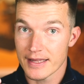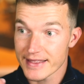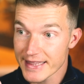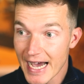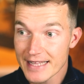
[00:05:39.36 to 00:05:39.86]

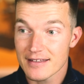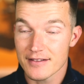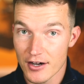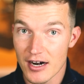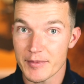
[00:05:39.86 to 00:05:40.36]
not
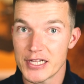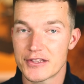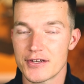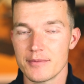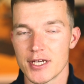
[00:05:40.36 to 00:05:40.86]
normal
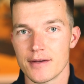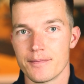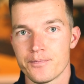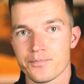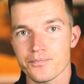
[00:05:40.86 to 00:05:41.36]
to me.
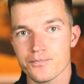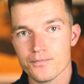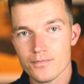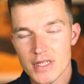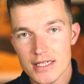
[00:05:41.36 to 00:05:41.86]

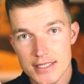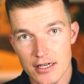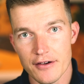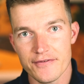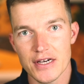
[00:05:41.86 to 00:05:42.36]

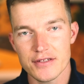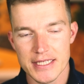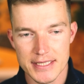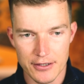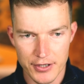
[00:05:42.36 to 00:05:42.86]
So I've
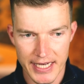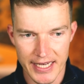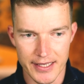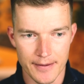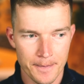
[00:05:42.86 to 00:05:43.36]
noticed,
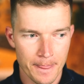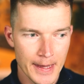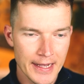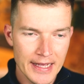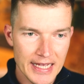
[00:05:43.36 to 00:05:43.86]
okay,
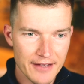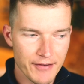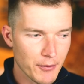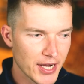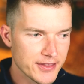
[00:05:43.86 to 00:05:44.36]
if
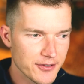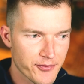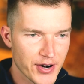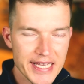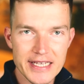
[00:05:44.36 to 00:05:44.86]
I want to
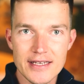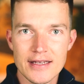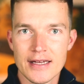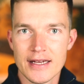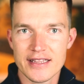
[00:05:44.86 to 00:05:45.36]
break
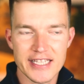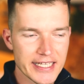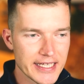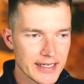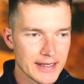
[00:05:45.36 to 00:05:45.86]

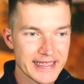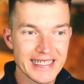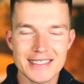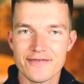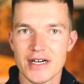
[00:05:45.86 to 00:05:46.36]
the
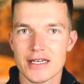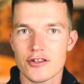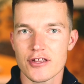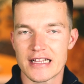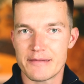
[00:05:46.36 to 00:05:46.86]

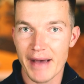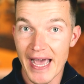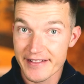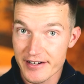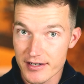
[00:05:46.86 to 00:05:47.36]
dysfunctional
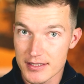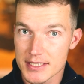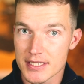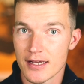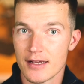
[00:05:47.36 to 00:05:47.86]

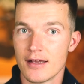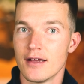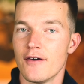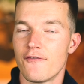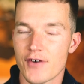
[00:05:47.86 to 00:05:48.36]
patterns
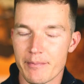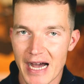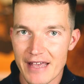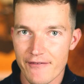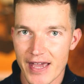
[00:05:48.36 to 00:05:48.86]
from
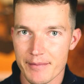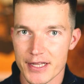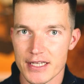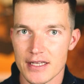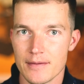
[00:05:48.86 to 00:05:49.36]
my
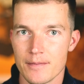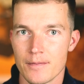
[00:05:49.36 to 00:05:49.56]
family,